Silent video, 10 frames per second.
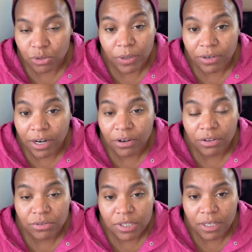whether or not you're
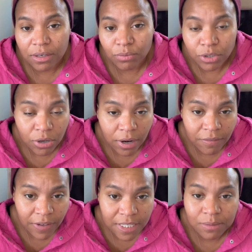using return on
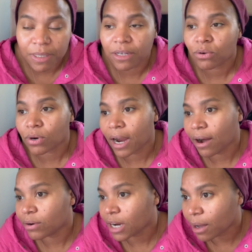investment or
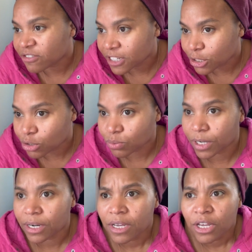how it offsets your
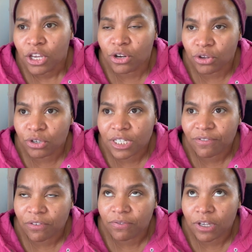rent, you know, you just have
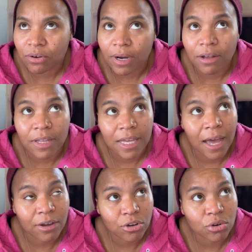to figure out like
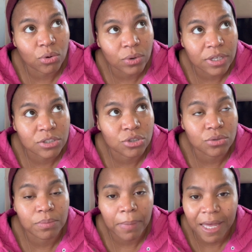how you're going
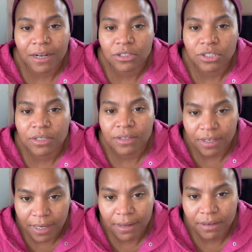to manage the
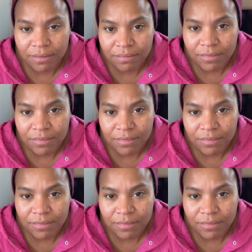debt.